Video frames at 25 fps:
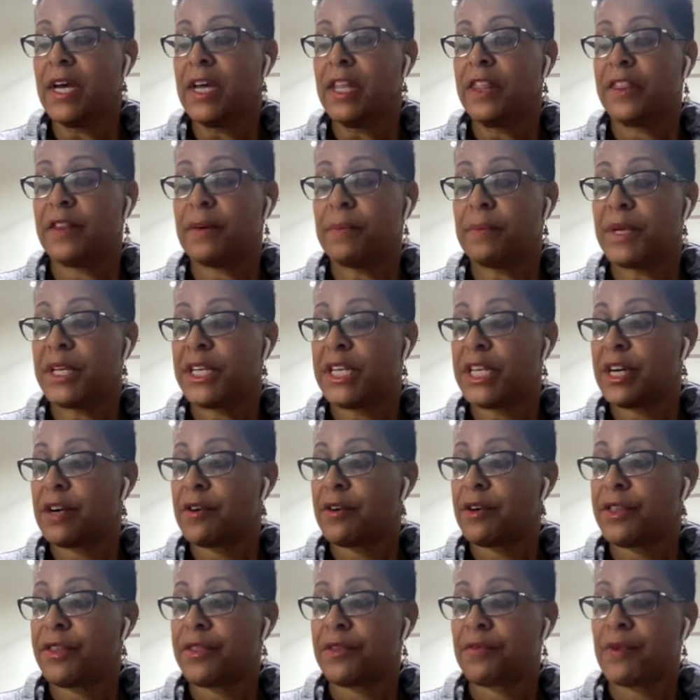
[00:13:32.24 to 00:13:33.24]
The
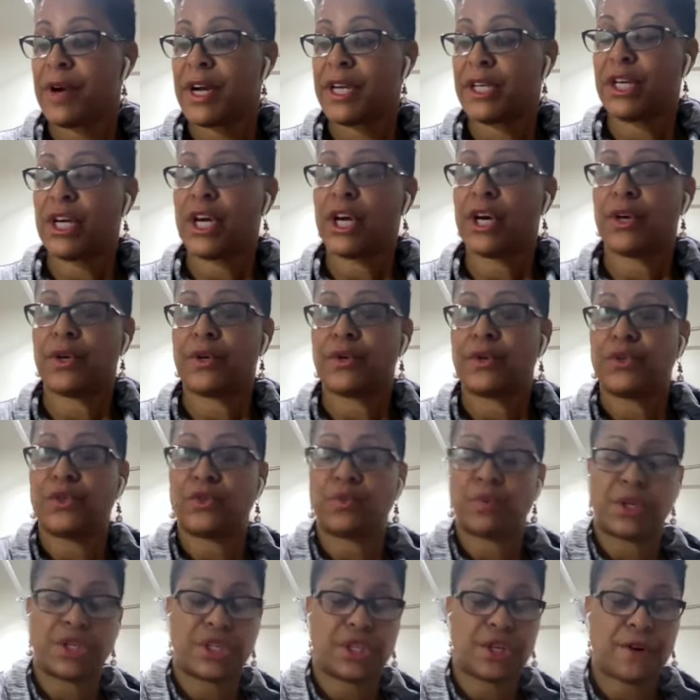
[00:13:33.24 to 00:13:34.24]
Madeira Thread
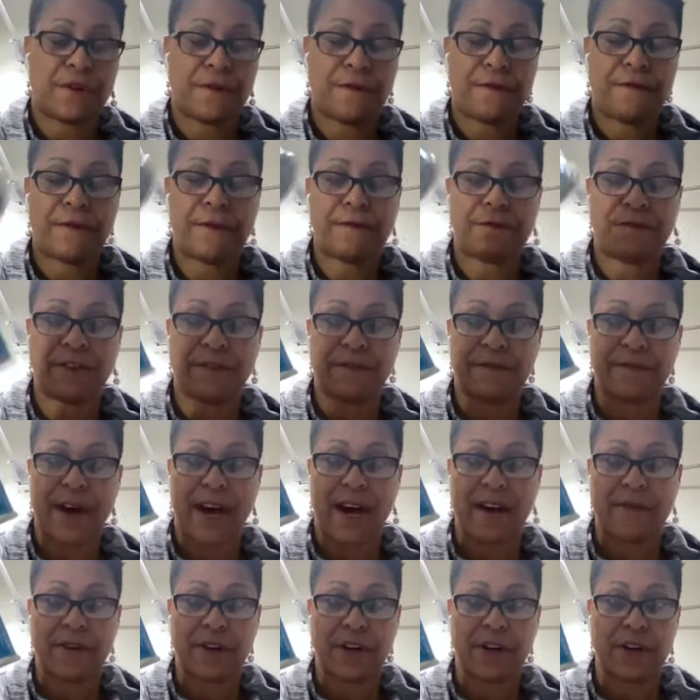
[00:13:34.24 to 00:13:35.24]
cones, which are
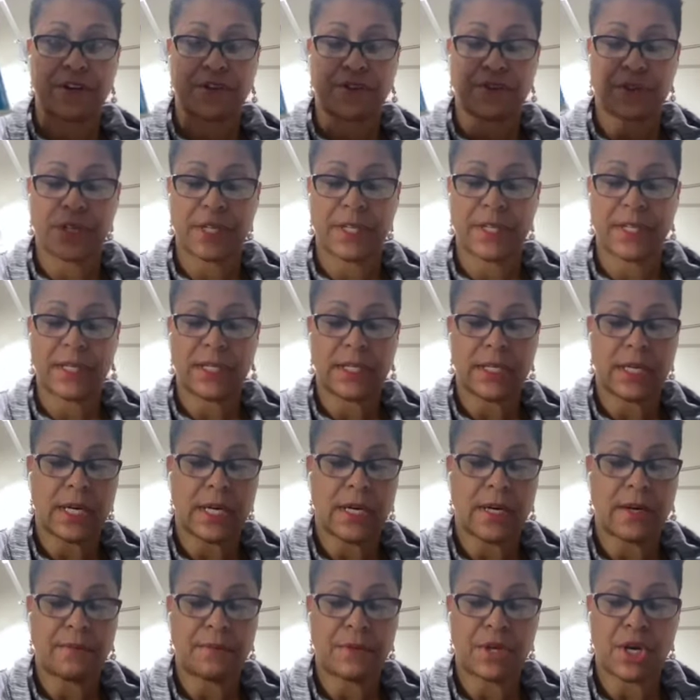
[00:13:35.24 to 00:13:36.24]
5,500
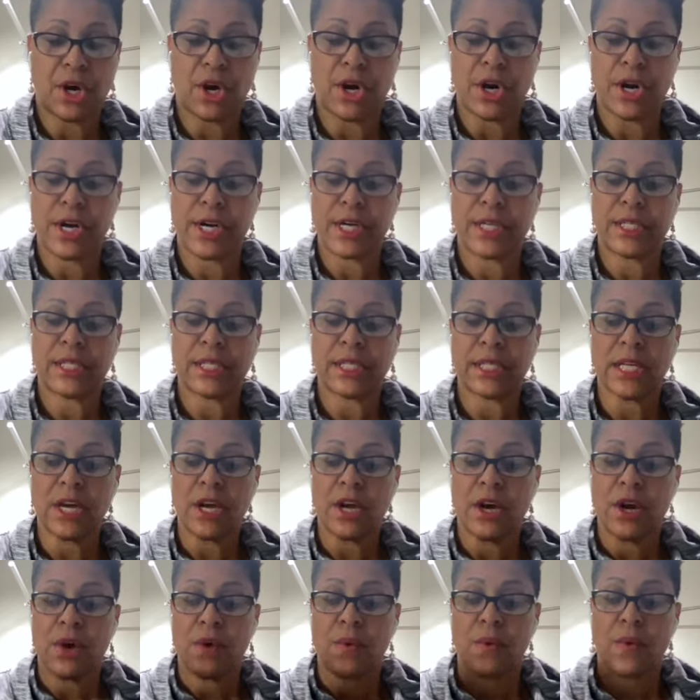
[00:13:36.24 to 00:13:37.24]
yards,
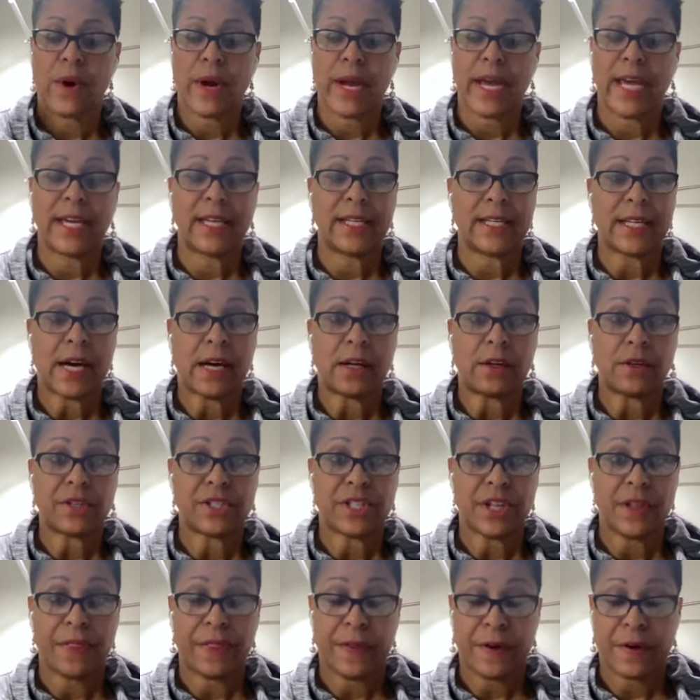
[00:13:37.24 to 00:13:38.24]
were
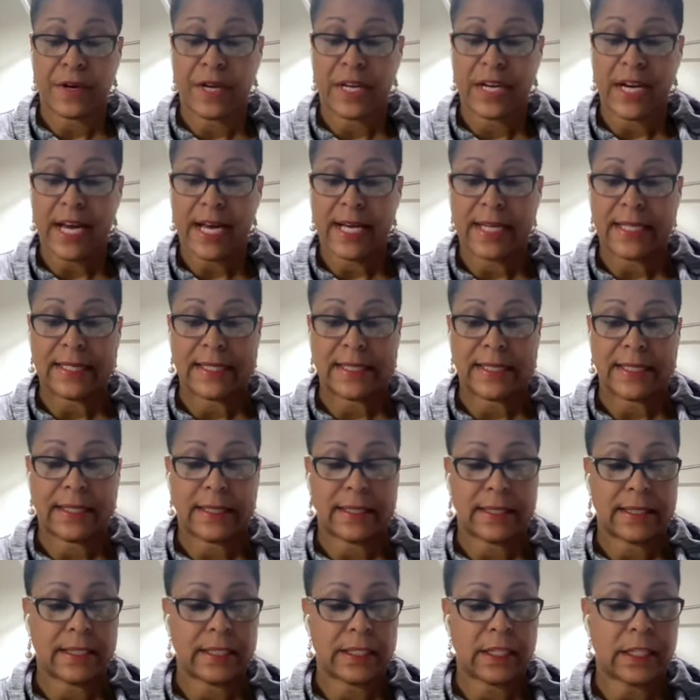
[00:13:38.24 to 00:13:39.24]

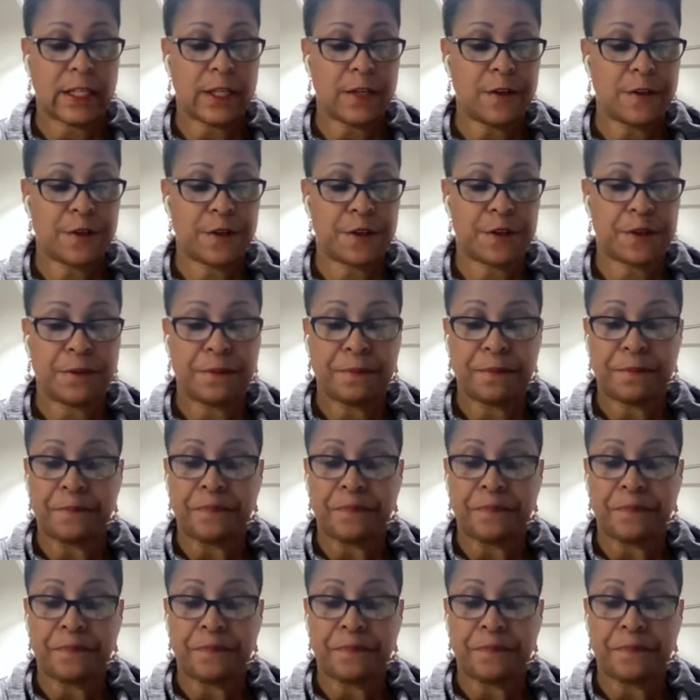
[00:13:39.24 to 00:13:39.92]
$8.39 each.